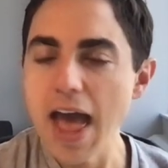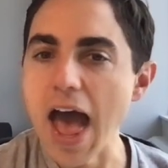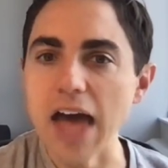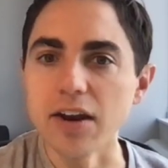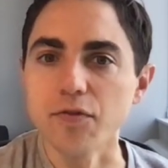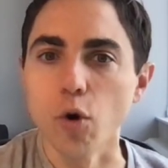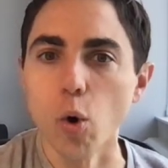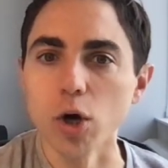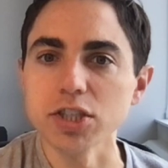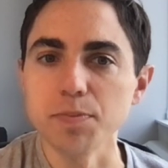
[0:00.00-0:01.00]
And of
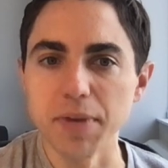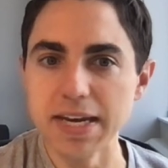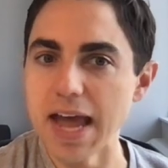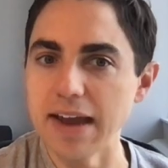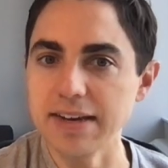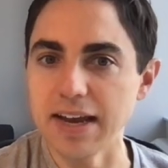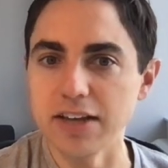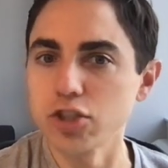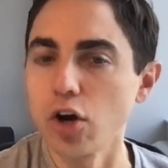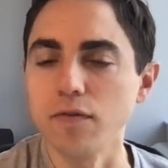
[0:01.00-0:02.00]
course,
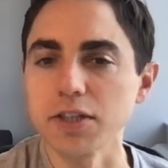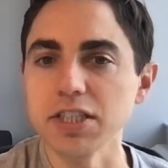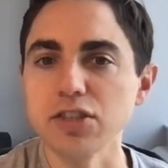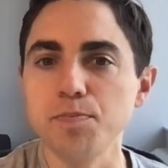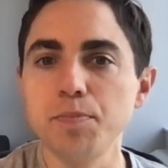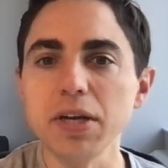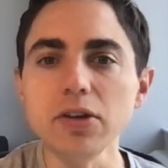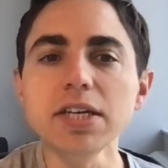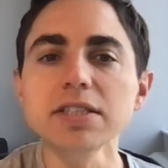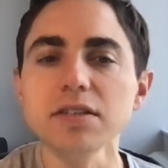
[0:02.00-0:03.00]
Menendez oversees
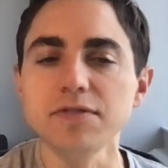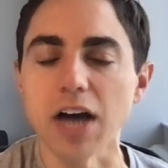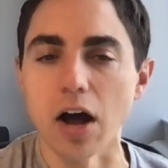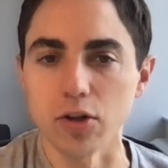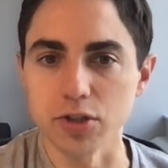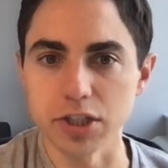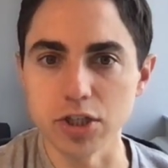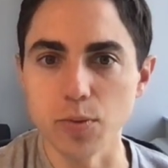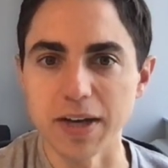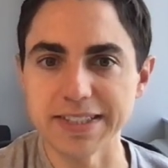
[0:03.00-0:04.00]
billions of dollars
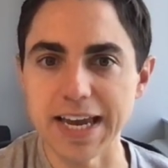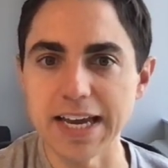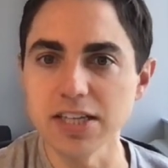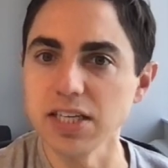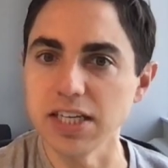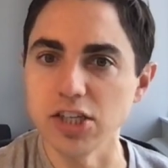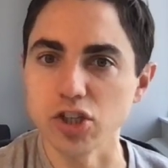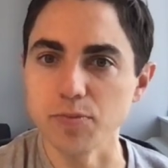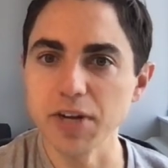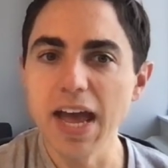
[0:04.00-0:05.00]
in U.S. aid to
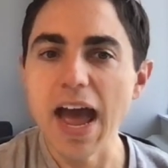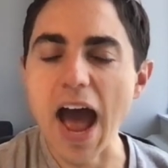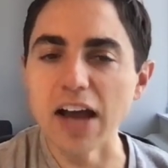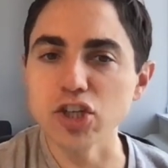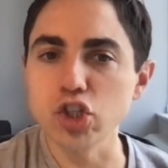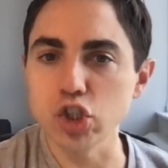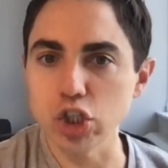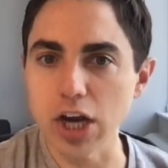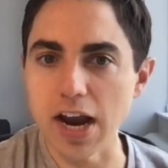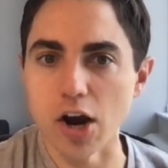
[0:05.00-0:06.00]
Egypt as
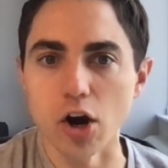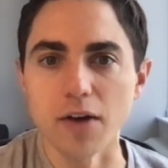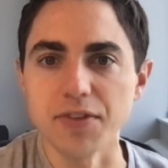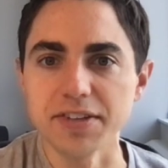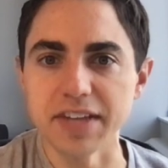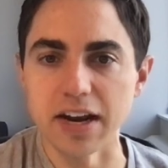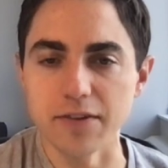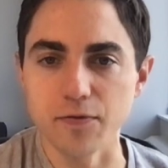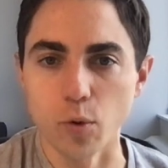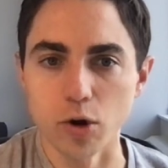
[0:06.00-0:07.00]
chair of the
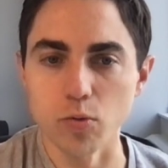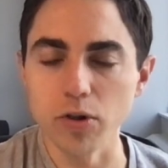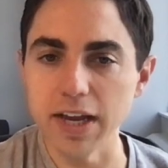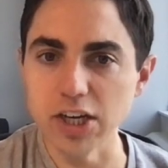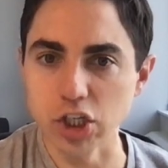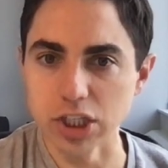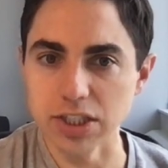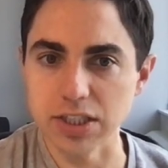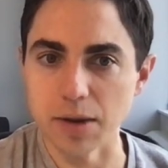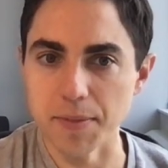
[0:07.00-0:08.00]
Senate Foreign
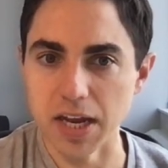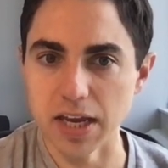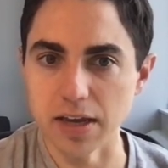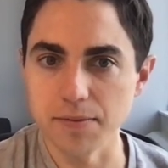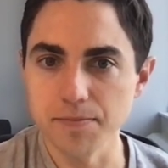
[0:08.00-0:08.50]
Relations Committee.